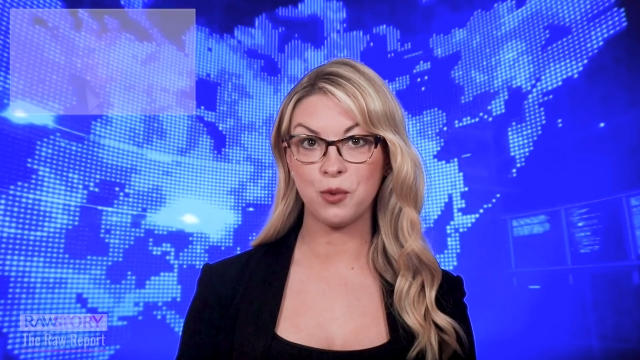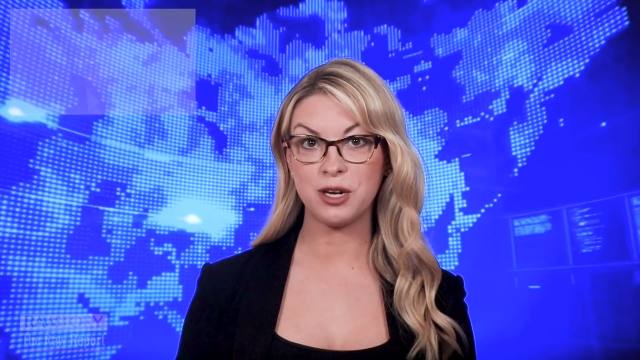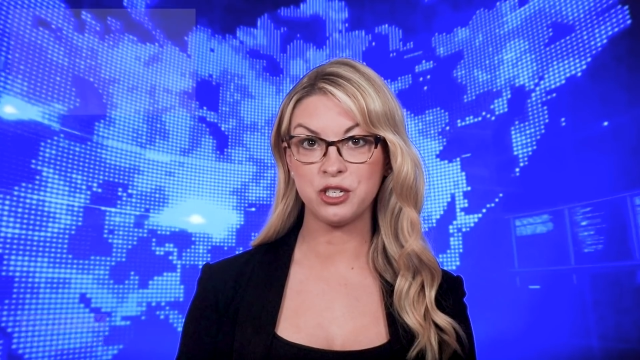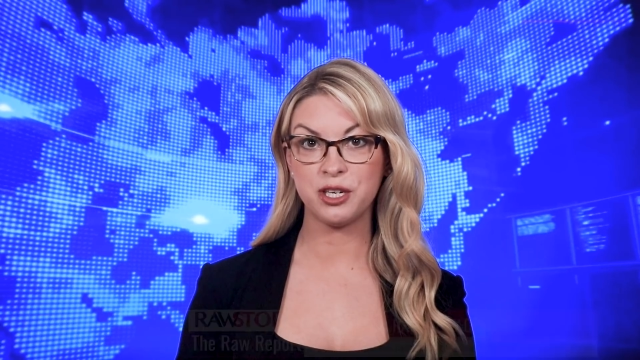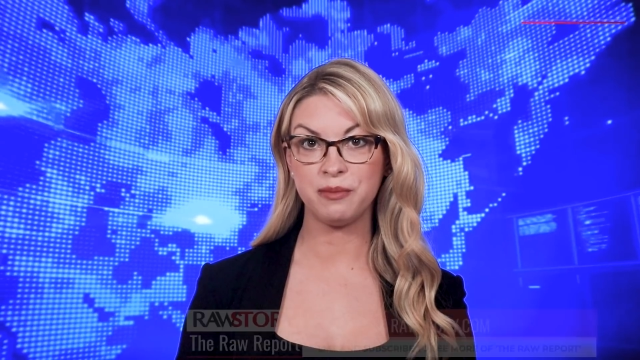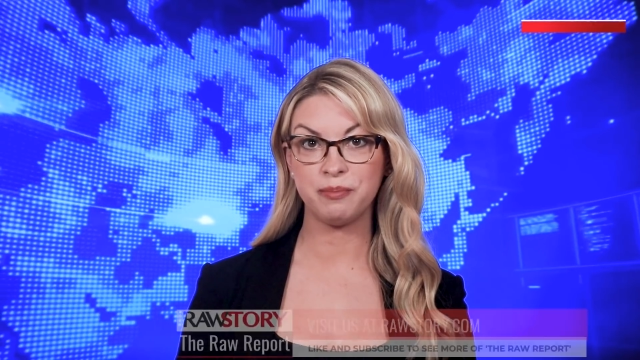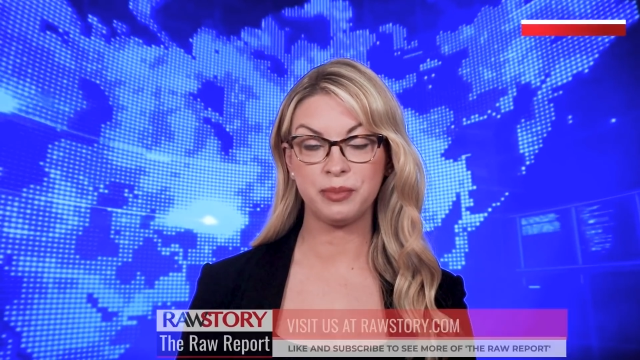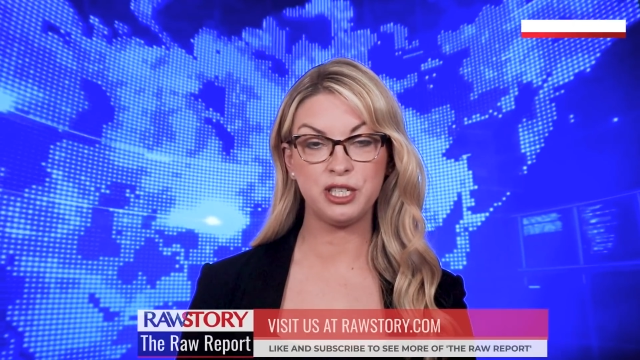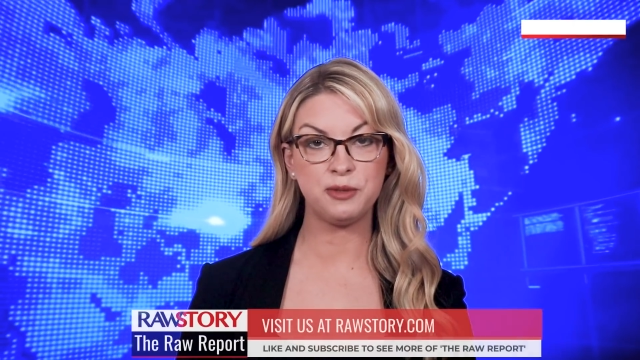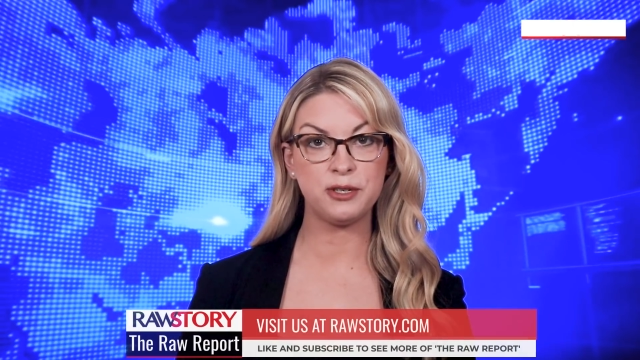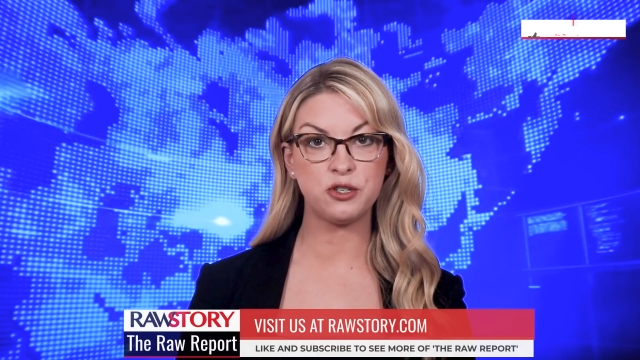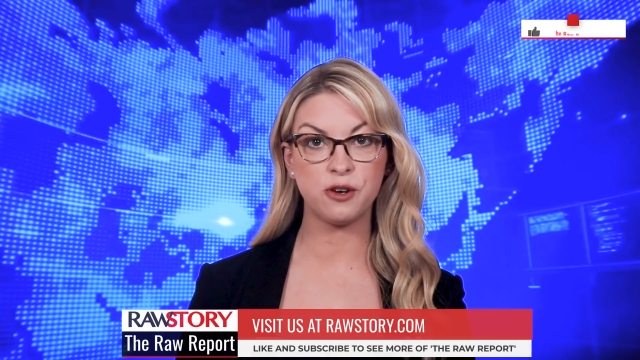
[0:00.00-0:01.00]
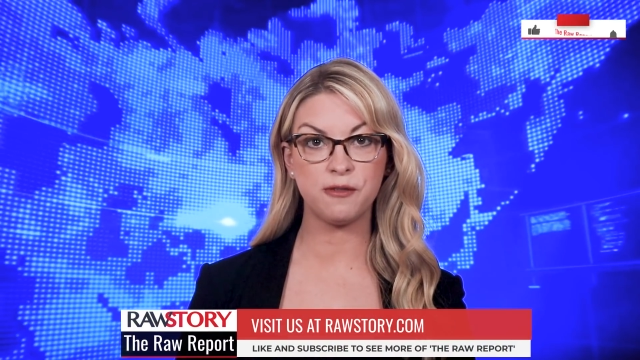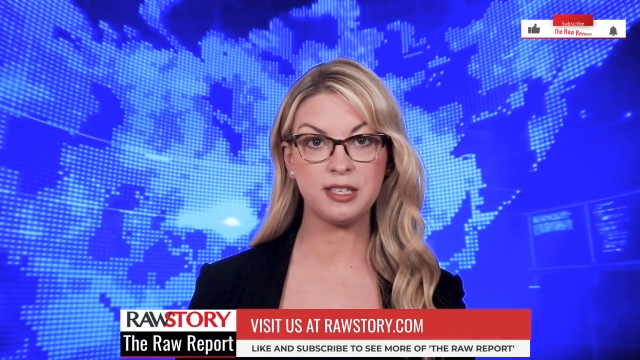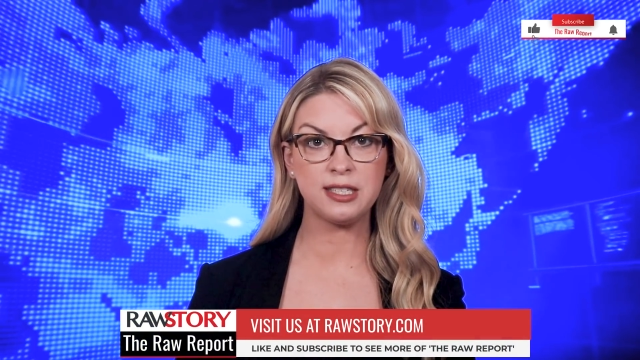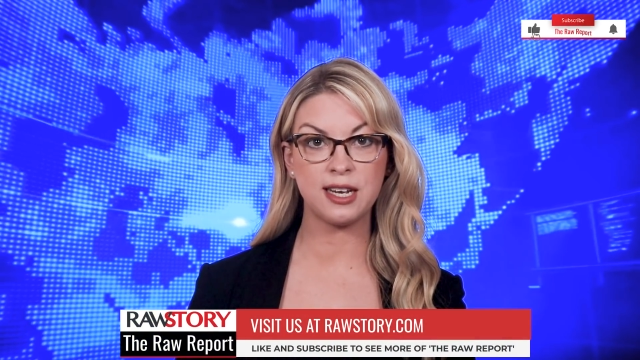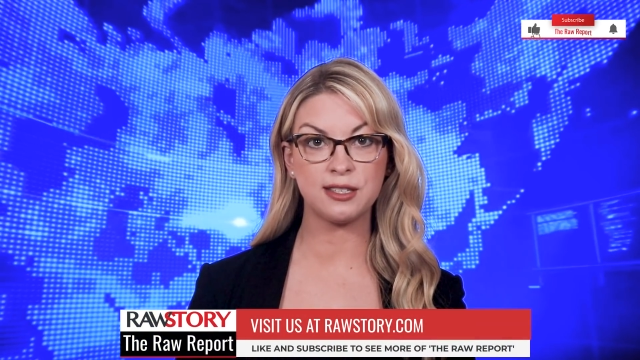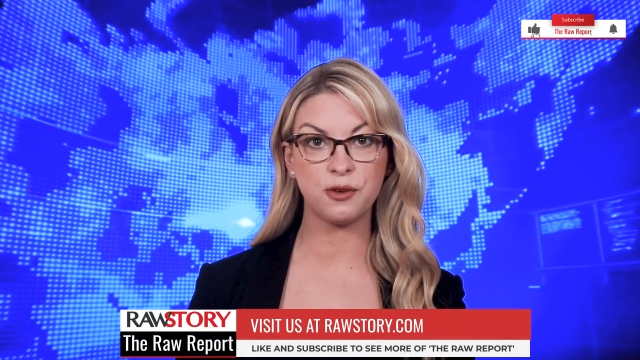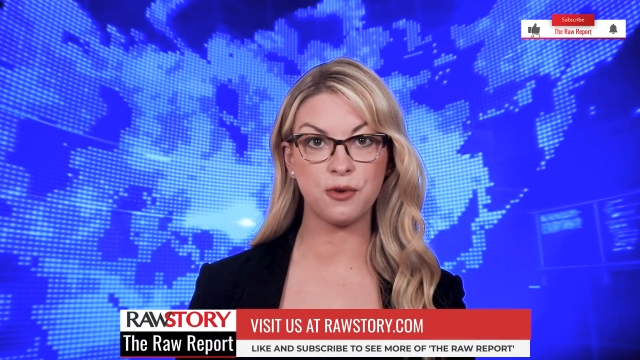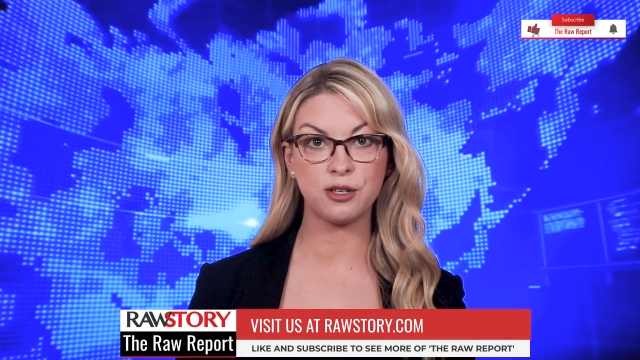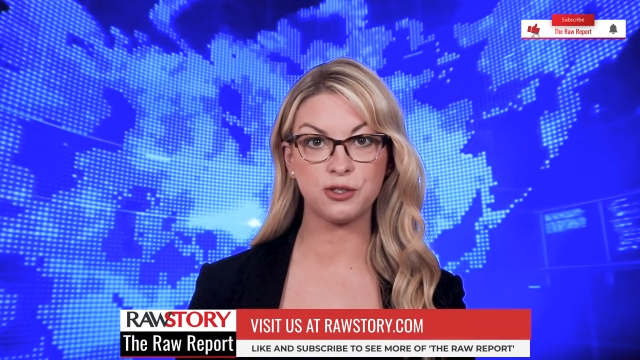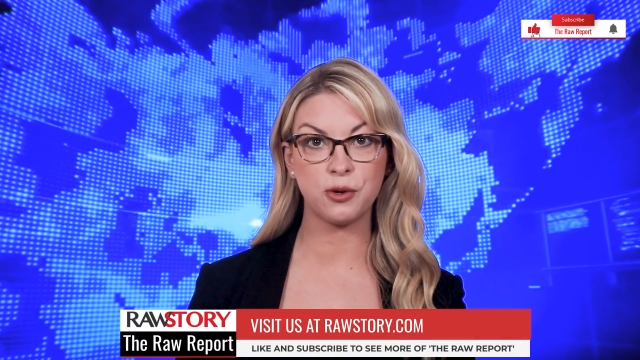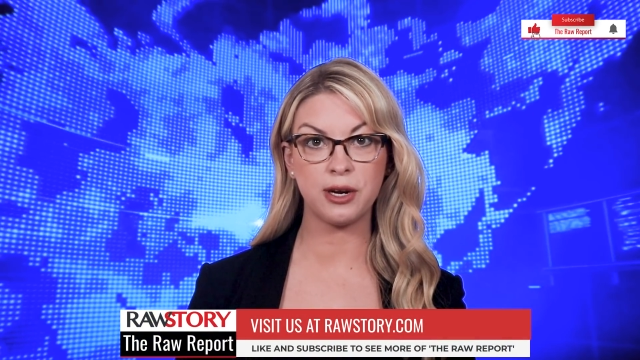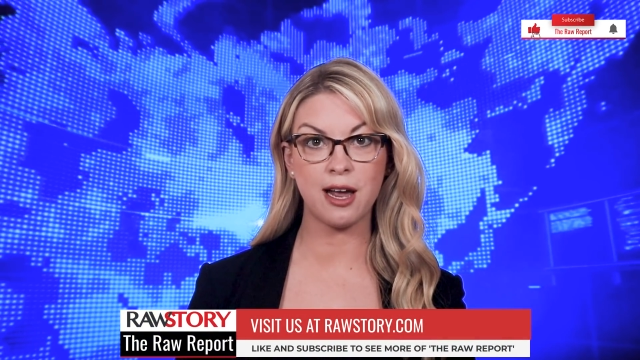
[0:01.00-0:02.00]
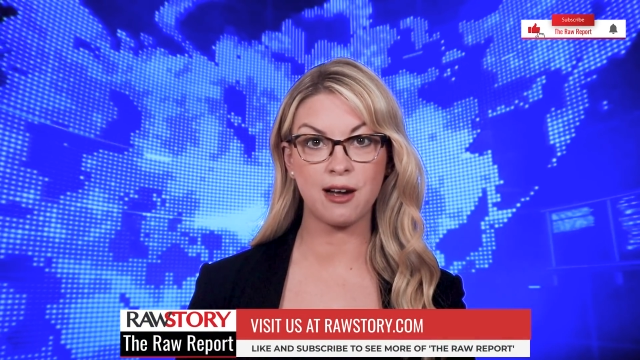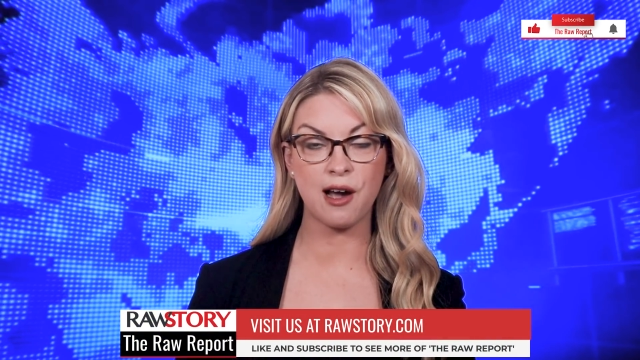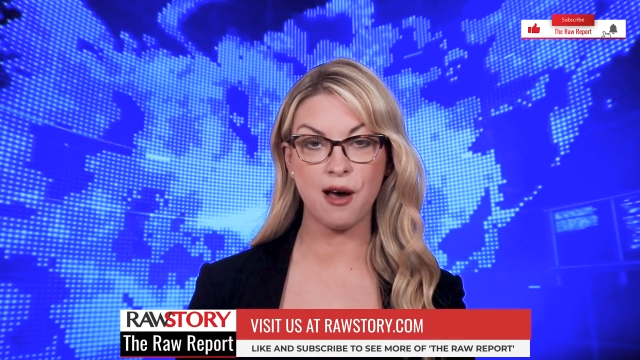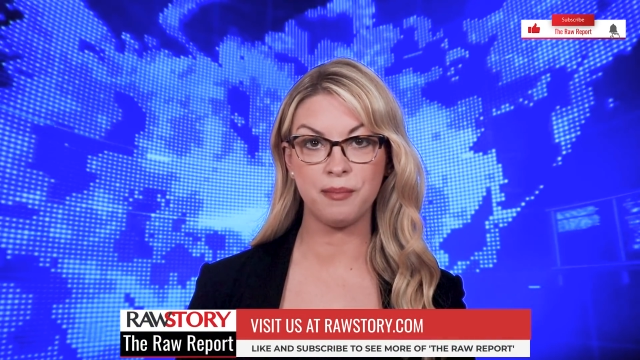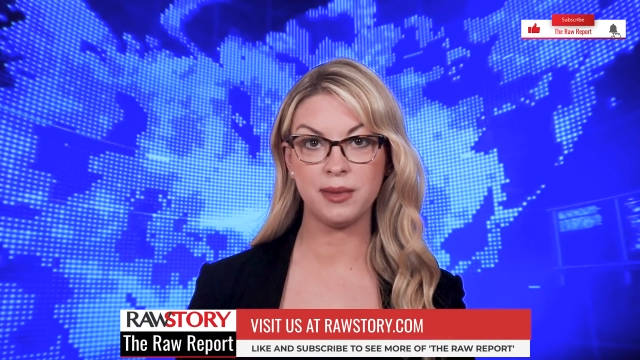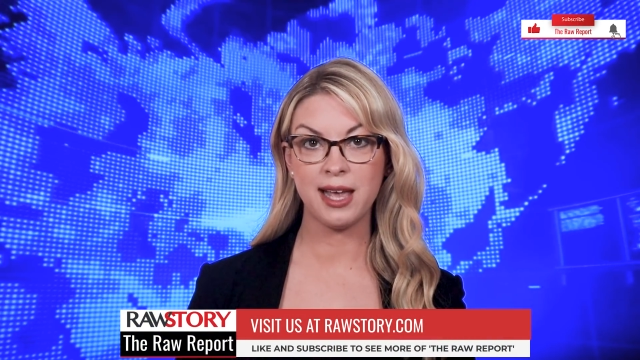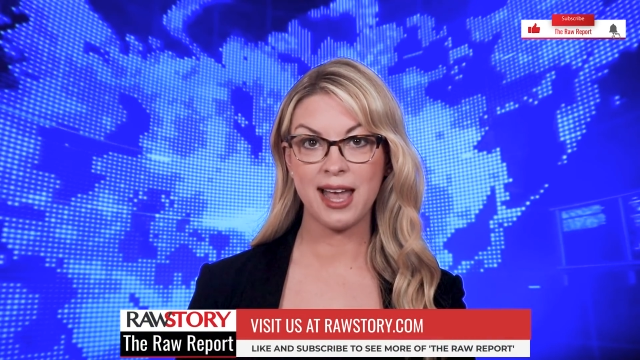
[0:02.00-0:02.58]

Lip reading: for watching. Please be sure to visit us at rawstory.com.